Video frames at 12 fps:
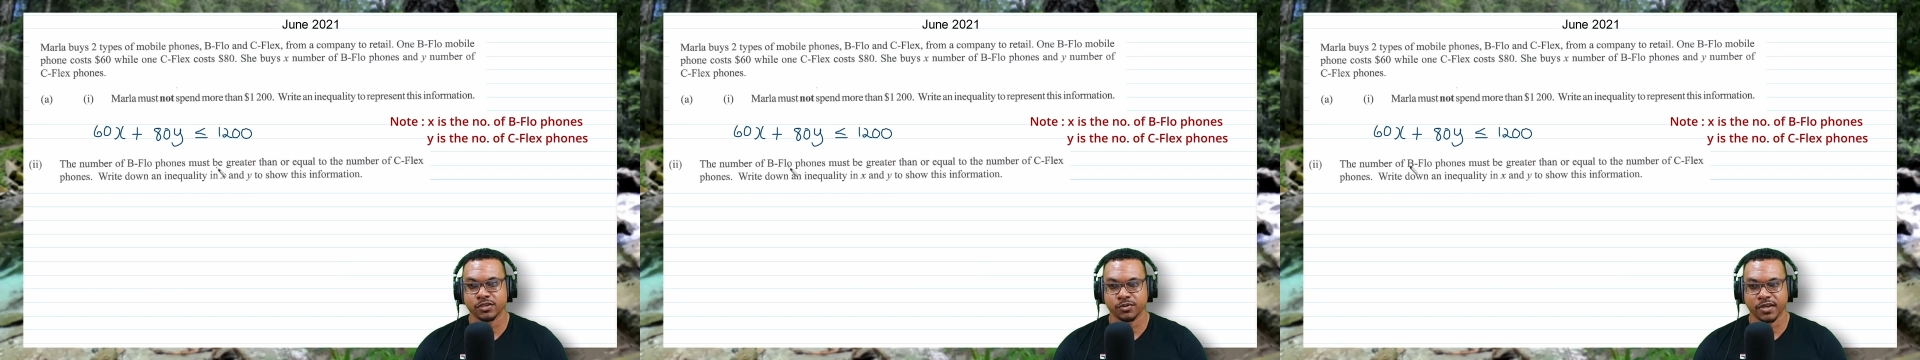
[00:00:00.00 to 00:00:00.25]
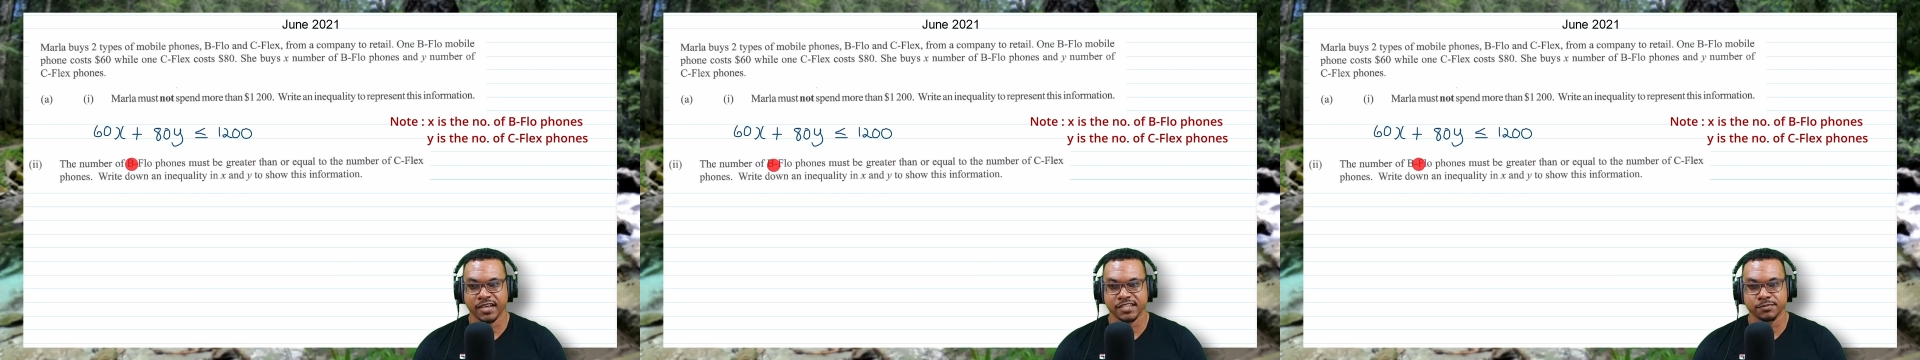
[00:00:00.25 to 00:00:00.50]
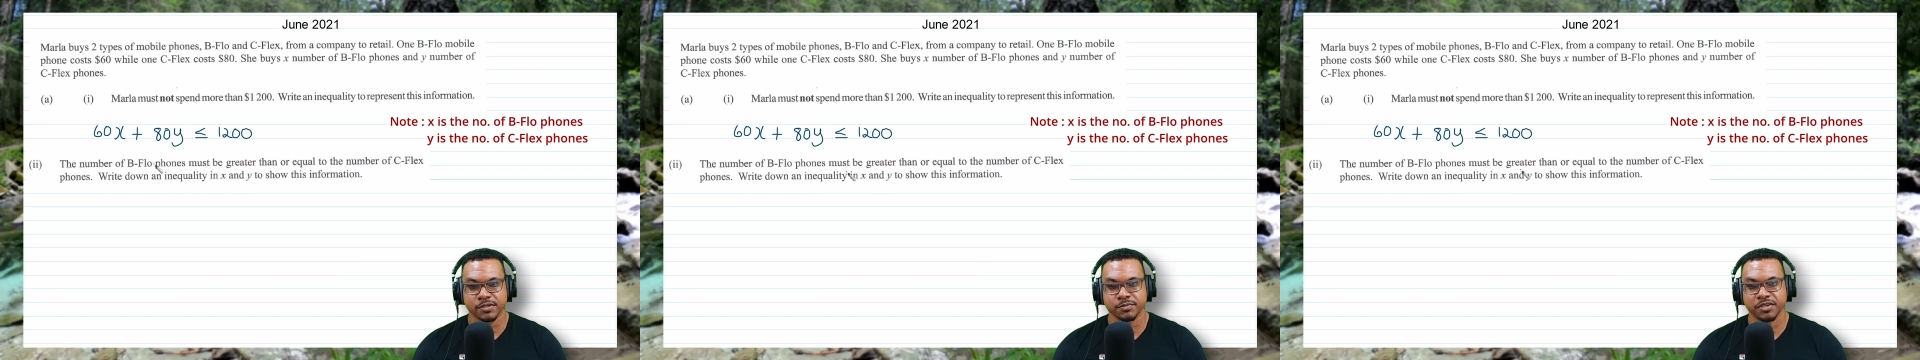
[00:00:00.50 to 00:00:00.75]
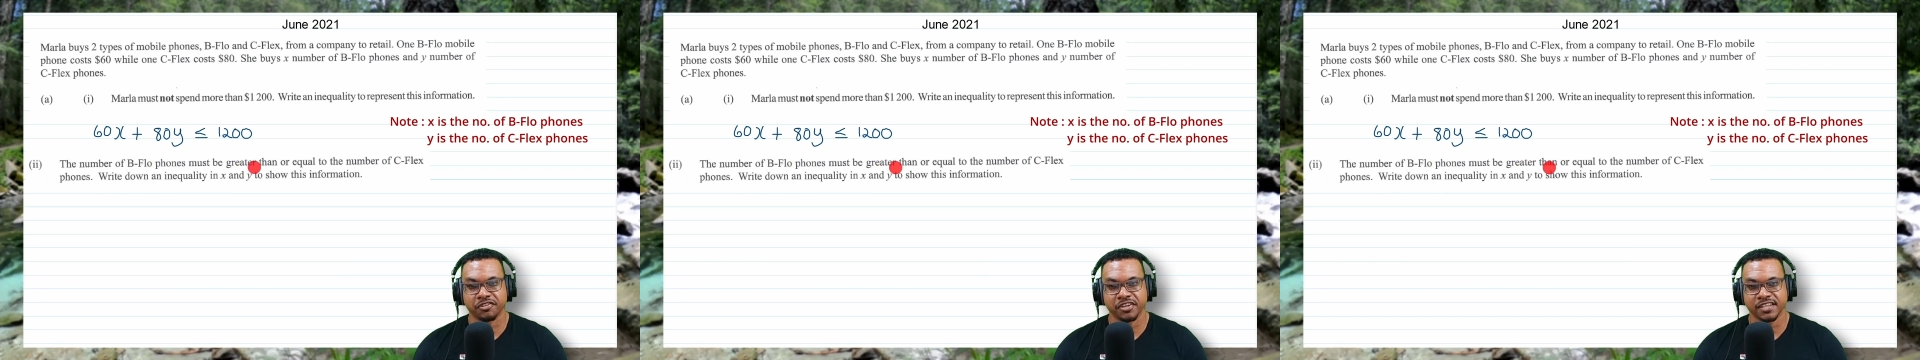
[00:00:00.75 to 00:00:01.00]
So X must
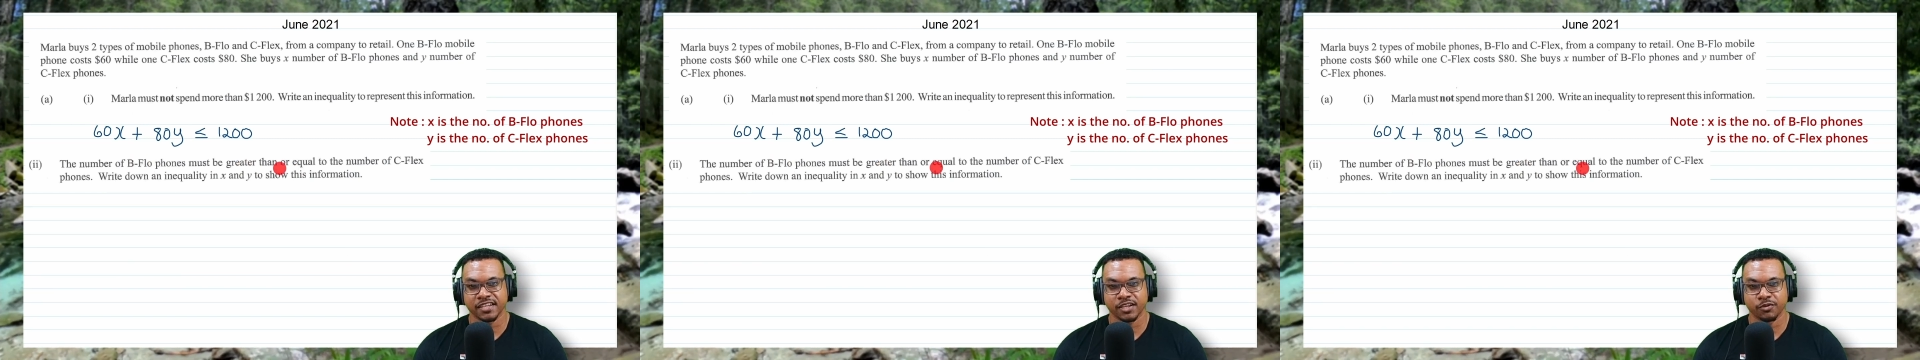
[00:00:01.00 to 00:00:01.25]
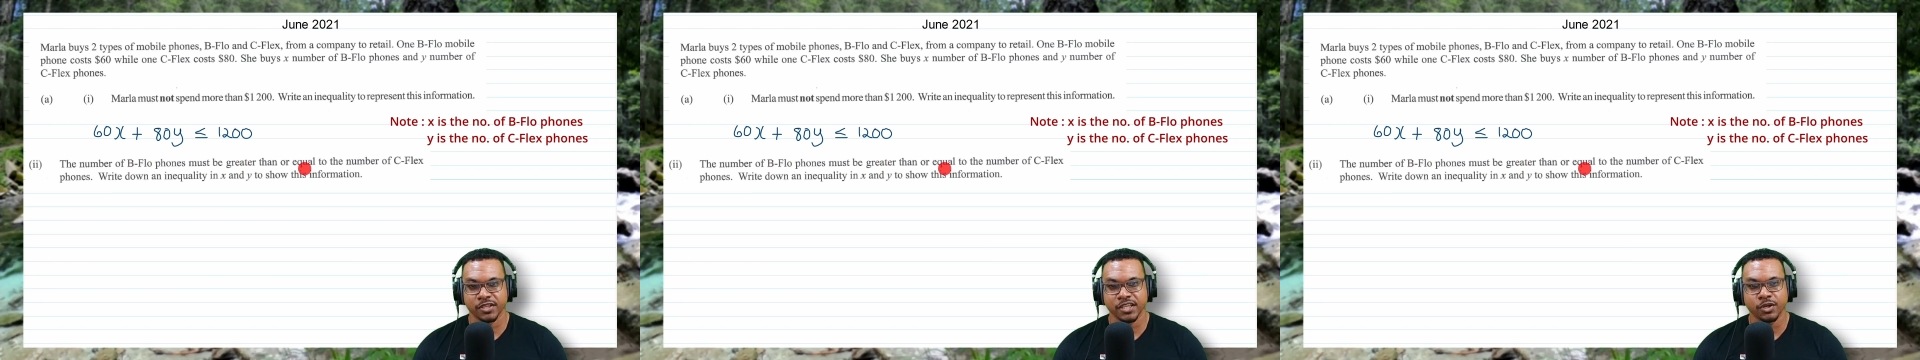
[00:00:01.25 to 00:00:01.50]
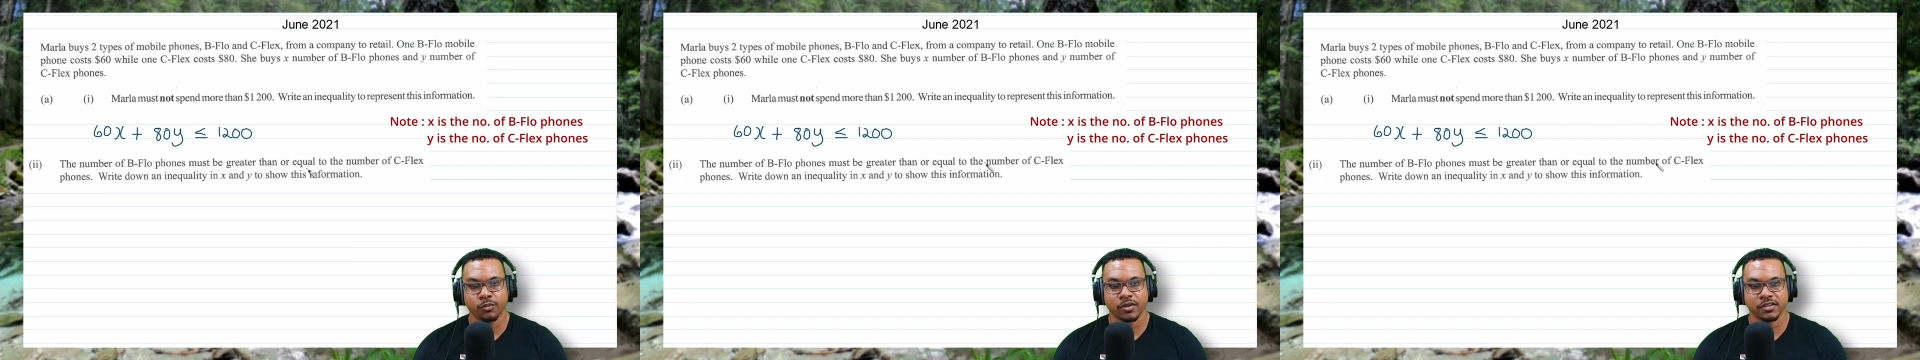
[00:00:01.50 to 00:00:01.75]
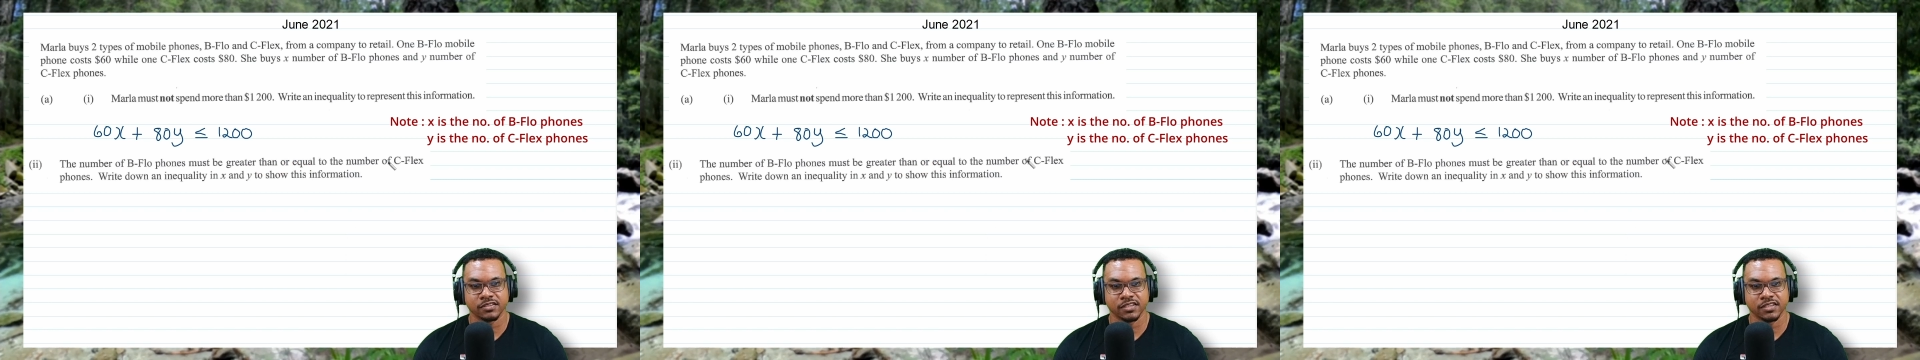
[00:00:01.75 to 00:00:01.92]
be greater than or equal